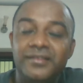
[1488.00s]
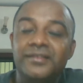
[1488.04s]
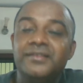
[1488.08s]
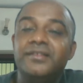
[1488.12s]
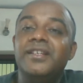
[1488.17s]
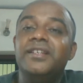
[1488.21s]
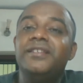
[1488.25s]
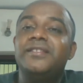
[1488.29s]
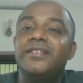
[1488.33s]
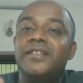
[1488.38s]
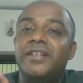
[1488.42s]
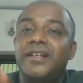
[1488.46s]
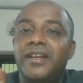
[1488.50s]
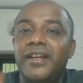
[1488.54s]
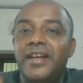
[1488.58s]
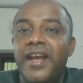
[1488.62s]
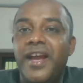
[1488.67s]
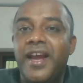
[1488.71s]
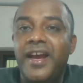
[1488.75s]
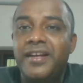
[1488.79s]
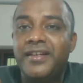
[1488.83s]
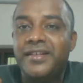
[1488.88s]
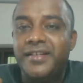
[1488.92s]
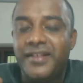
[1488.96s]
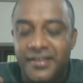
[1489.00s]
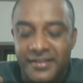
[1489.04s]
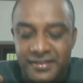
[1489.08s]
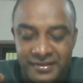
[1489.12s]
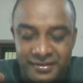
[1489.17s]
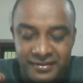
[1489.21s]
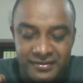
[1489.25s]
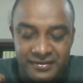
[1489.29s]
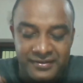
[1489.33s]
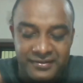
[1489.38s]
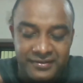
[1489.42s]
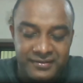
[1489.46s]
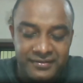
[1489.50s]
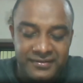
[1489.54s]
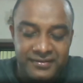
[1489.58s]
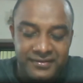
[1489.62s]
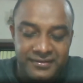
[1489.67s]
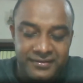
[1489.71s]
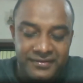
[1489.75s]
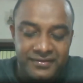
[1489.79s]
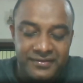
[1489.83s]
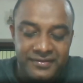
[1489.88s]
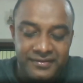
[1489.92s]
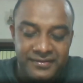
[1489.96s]
This created
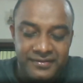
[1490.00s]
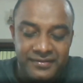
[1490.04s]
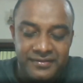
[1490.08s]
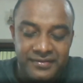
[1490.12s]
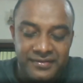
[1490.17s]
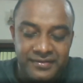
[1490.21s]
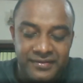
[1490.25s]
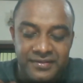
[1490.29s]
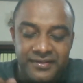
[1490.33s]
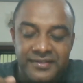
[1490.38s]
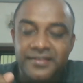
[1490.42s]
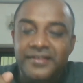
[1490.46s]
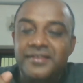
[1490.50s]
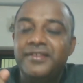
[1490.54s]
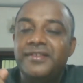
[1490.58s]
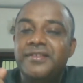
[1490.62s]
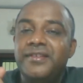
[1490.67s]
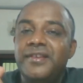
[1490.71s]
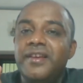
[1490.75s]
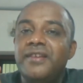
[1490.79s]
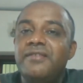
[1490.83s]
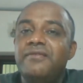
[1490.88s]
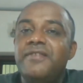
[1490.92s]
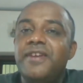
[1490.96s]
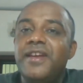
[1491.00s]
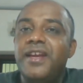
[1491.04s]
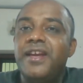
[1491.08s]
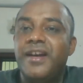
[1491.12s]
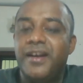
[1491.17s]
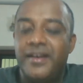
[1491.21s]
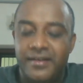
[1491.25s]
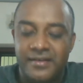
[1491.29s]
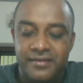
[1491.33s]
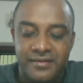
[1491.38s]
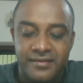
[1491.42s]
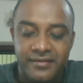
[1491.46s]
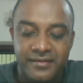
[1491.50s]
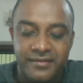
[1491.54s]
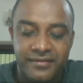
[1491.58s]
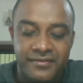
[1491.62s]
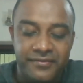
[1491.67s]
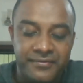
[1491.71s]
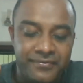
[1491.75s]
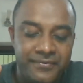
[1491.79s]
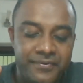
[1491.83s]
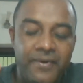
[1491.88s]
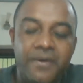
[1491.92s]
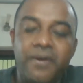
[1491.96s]
severe
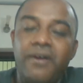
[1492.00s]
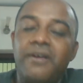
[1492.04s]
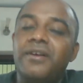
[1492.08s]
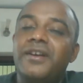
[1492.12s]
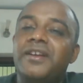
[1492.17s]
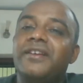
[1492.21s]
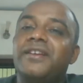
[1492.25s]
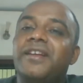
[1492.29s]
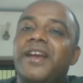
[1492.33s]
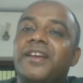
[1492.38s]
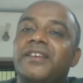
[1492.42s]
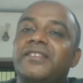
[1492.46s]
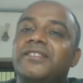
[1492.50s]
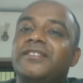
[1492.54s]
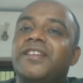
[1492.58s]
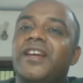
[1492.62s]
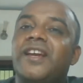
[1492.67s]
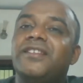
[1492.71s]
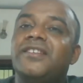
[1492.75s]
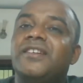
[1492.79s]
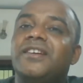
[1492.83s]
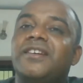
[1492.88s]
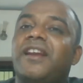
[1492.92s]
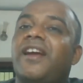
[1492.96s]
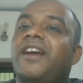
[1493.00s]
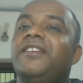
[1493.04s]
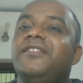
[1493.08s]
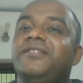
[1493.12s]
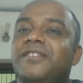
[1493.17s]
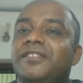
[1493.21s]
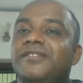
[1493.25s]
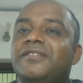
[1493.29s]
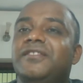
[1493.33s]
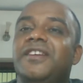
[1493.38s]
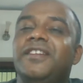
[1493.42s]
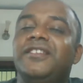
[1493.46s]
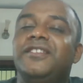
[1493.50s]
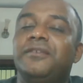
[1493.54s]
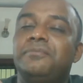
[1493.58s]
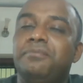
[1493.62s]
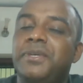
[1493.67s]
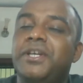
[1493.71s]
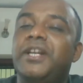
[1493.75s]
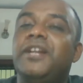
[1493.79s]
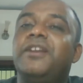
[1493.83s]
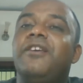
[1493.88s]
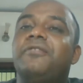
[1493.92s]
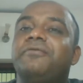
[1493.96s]
foreign exchange crisis in the
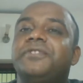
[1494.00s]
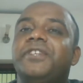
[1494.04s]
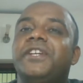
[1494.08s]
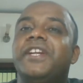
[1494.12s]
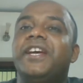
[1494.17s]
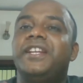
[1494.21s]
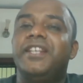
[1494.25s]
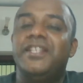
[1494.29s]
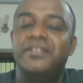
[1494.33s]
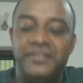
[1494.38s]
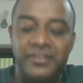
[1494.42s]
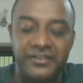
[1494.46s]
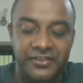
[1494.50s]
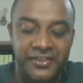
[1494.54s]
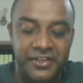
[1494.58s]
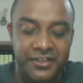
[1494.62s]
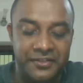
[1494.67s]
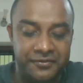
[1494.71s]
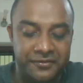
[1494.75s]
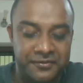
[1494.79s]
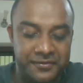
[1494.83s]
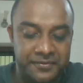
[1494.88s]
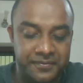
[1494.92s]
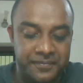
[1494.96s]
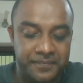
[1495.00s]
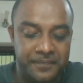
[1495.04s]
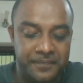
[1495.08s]
middle of the 1960s.